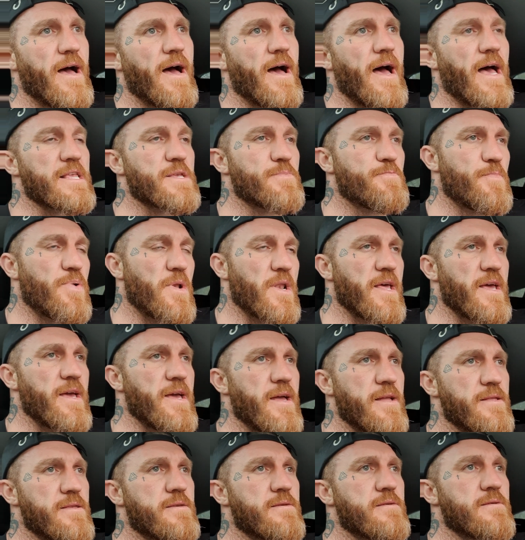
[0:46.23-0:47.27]
has
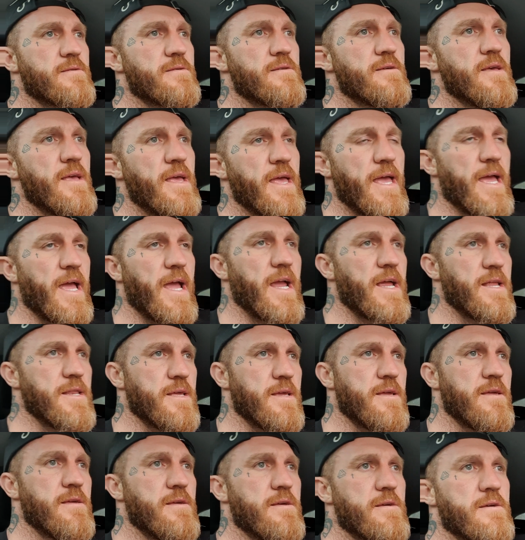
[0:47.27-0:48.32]
played
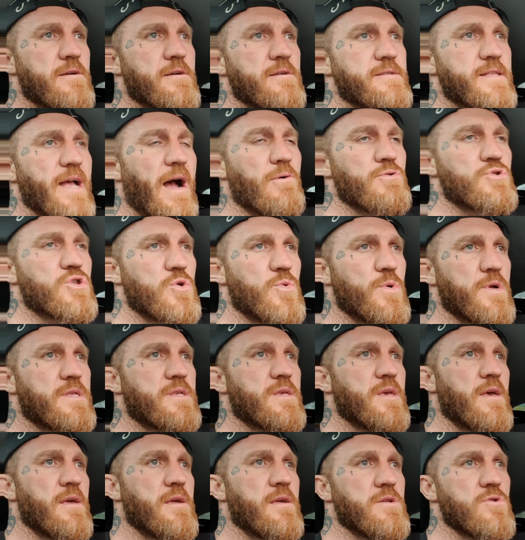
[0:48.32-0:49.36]
Haney down to a
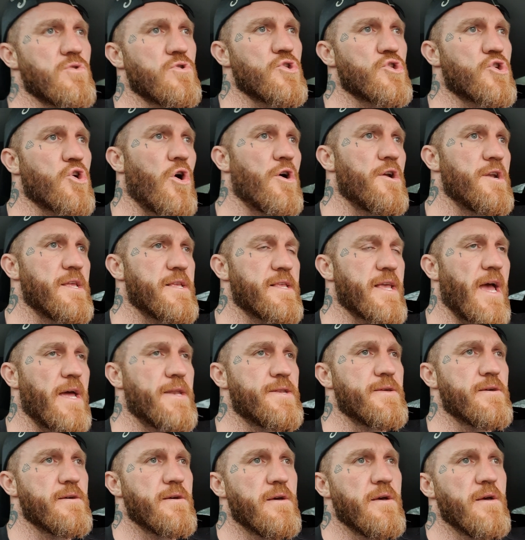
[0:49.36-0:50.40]
T. You know, he's got in his
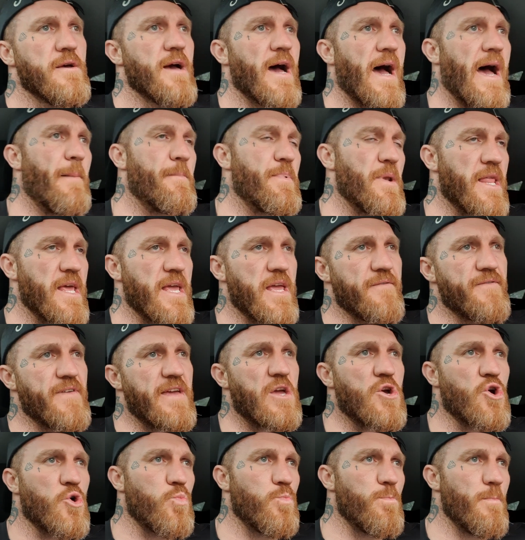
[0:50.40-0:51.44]
head. I believe he
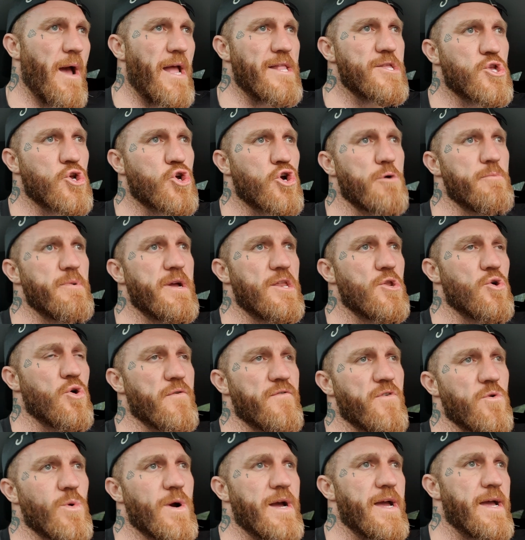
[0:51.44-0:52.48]
meant to come in
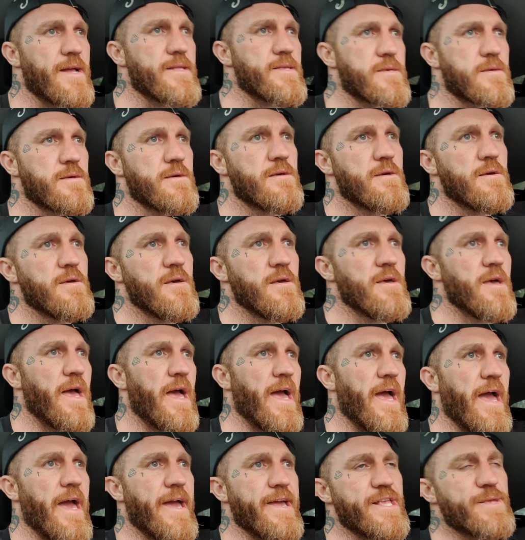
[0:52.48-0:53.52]
overweight.
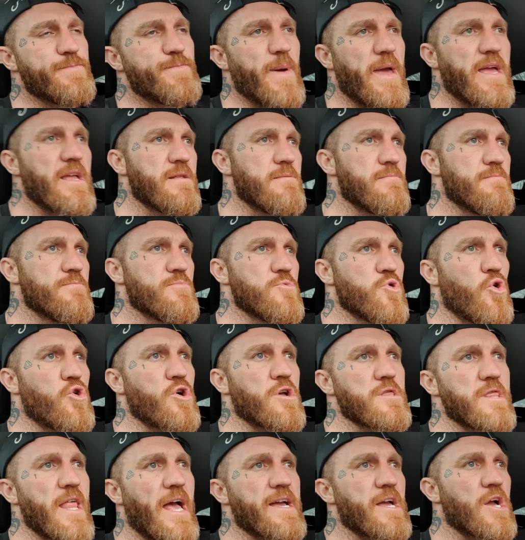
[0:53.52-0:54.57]
He's been
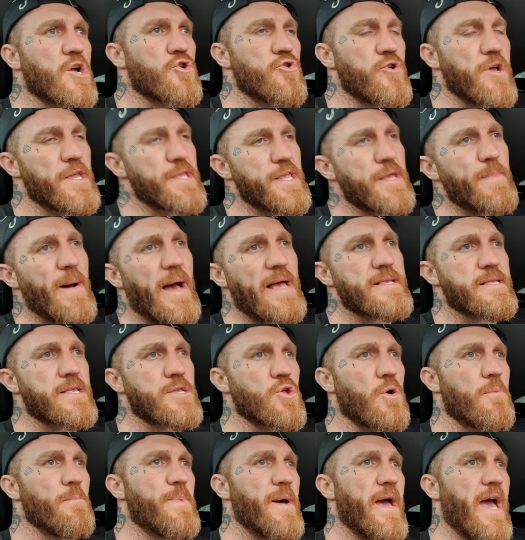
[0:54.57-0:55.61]
looking like a crazy bastard
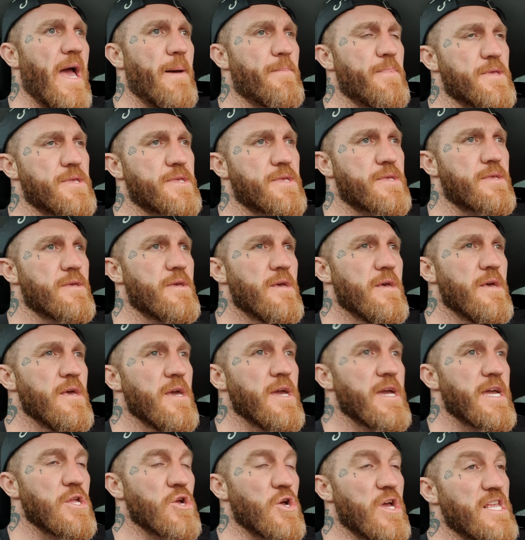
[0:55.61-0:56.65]
on purpose.
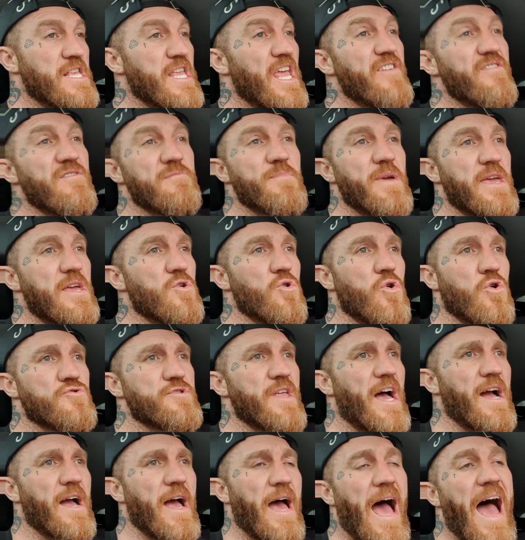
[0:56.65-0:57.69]
You know, he's even been going
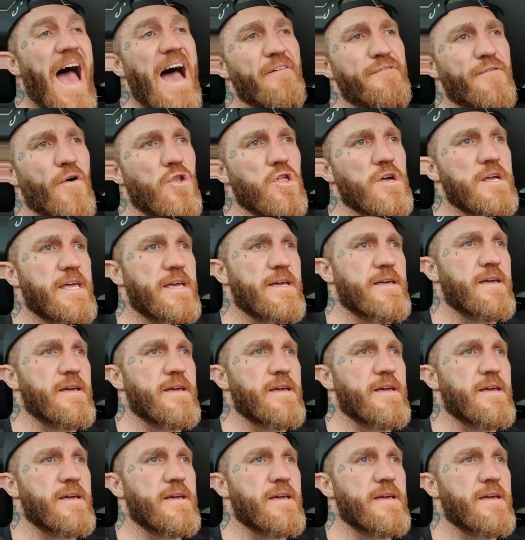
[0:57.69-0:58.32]
that. I follow